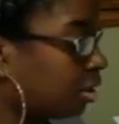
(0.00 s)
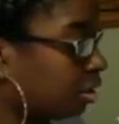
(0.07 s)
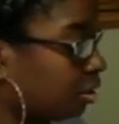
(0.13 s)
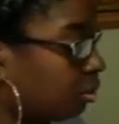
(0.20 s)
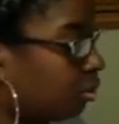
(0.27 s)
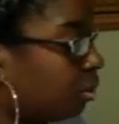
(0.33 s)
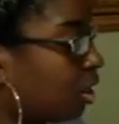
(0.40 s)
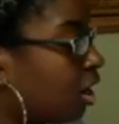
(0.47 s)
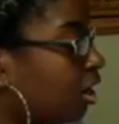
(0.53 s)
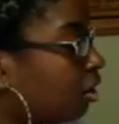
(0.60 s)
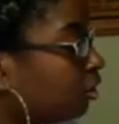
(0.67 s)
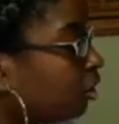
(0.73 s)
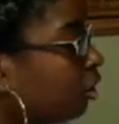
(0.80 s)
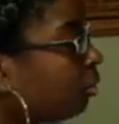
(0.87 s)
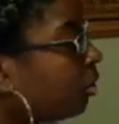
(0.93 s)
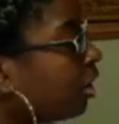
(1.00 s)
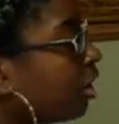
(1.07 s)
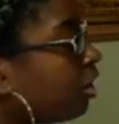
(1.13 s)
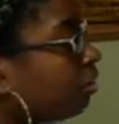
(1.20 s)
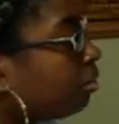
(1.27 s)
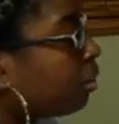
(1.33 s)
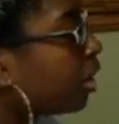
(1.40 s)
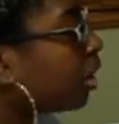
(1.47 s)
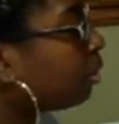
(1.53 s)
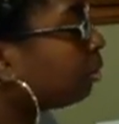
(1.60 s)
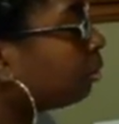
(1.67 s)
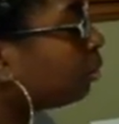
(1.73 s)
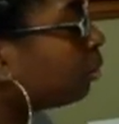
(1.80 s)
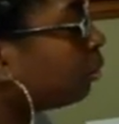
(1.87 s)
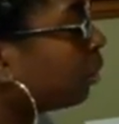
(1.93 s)
We all know we have
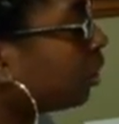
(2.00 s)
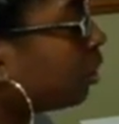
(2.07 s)
problems with the